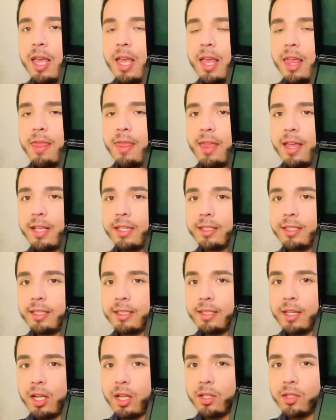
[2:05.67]
This is
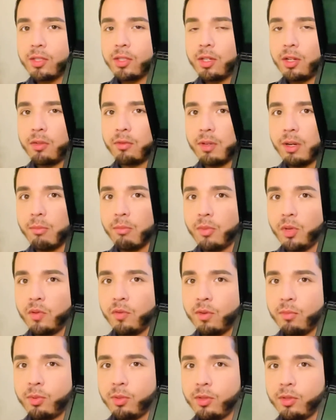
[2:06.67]
also
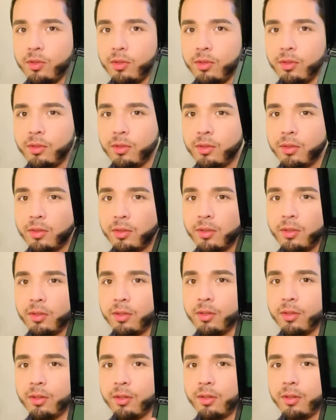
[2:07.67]
removable,
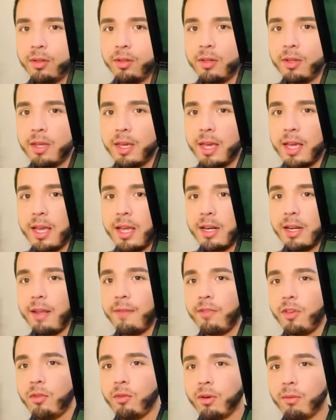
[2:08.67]
and
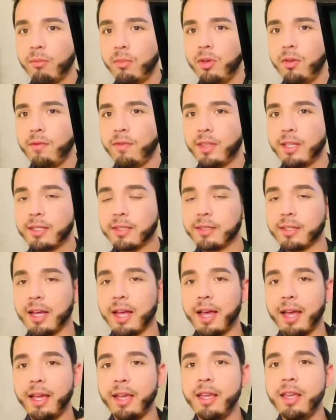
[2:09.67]
if you remove this
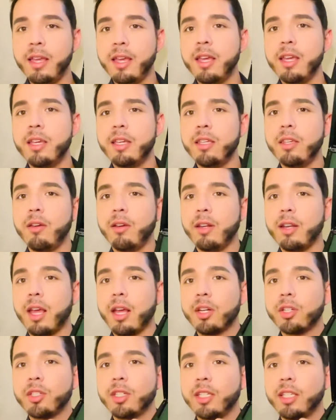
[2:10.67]
guy, you can
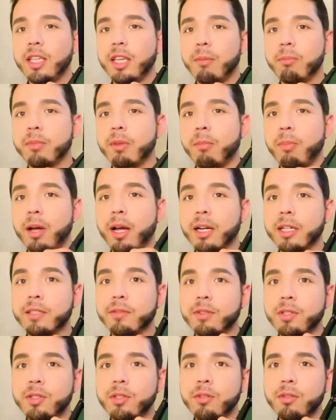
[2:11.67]
actually keep the box
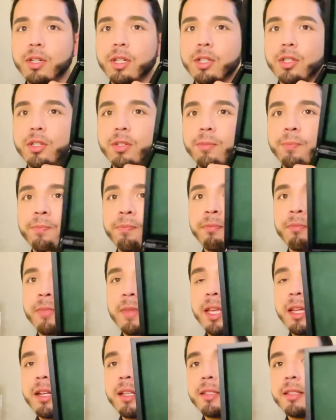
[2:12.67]
for storage.
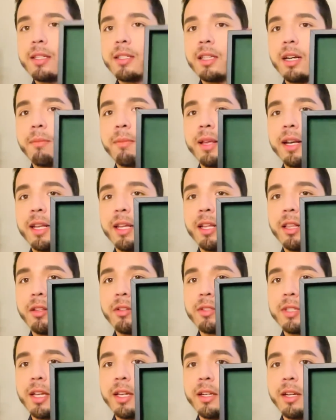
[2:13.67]
And it says Ermenegildo
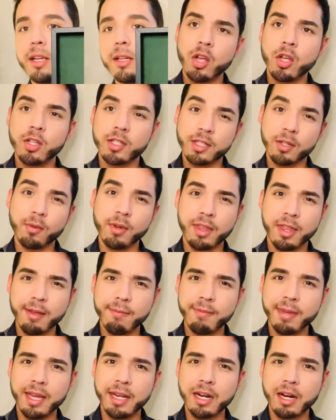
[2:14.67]
Zegna. So with
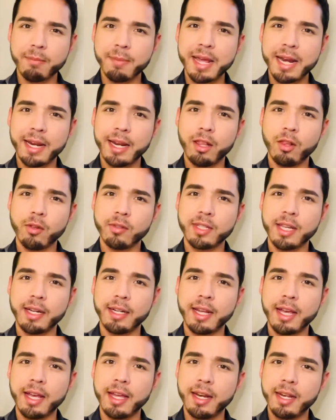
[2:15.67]
it being Ermenegildo
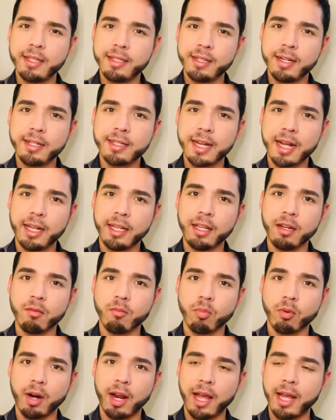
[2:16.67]
Zegna, it is an Italian
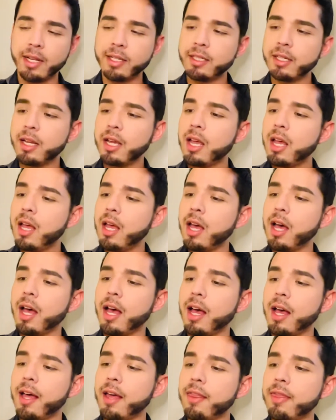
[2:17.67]
brand.
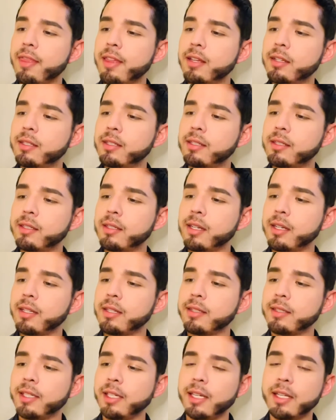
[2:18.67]
Uh, this
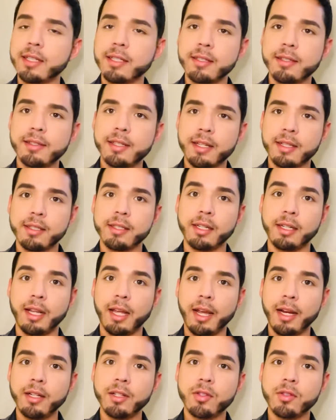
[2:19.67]
is the Incenza
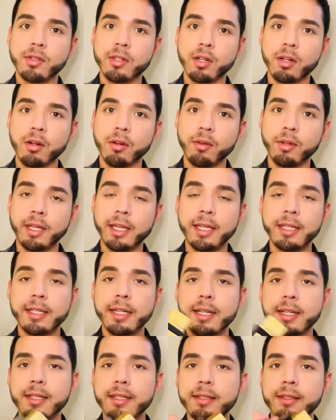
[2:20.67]
line, so he
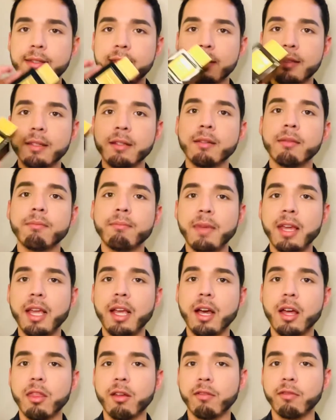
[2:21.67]
does make
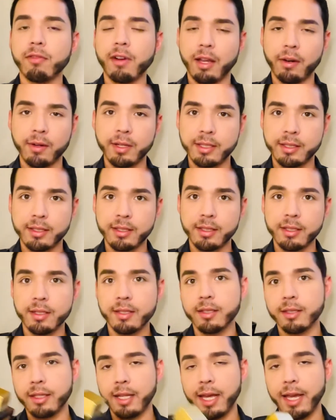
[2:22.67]
other
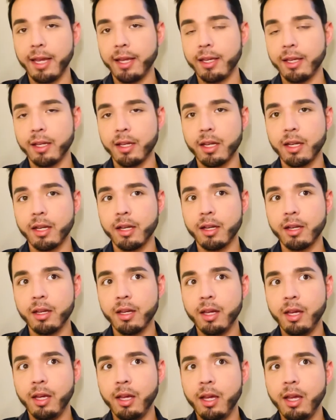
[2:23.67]
fragrances like uh,
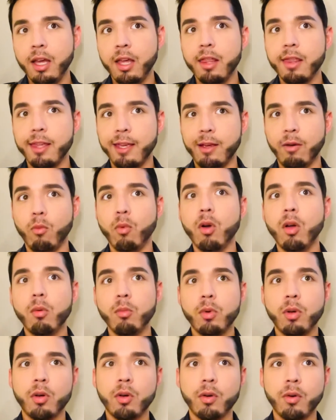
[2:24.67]
the
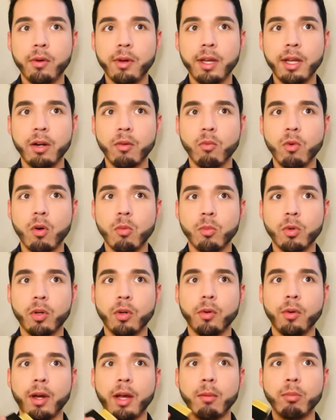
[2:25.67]
Uomo and
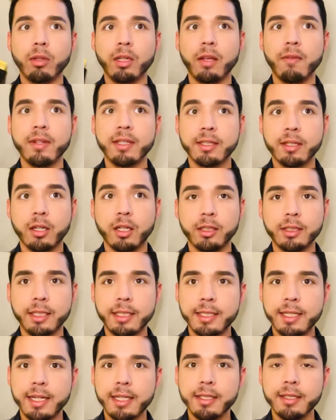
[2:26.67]
Uomo, I believe it's called
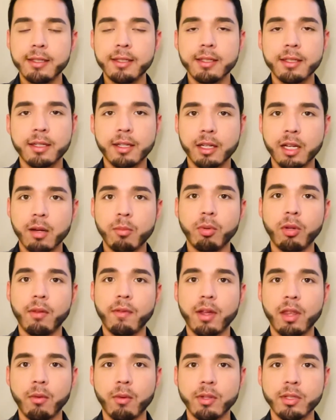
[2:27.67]
Intense, and a couple of
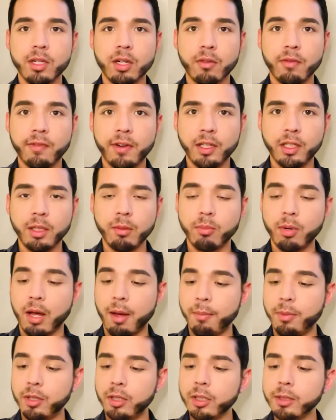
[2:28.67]
other ones that are fairly
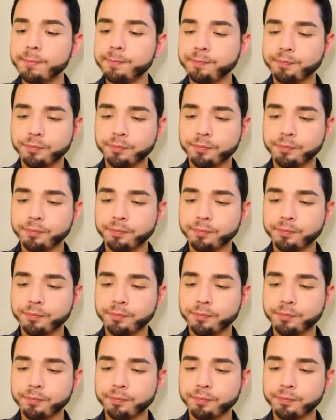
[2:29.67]
popular.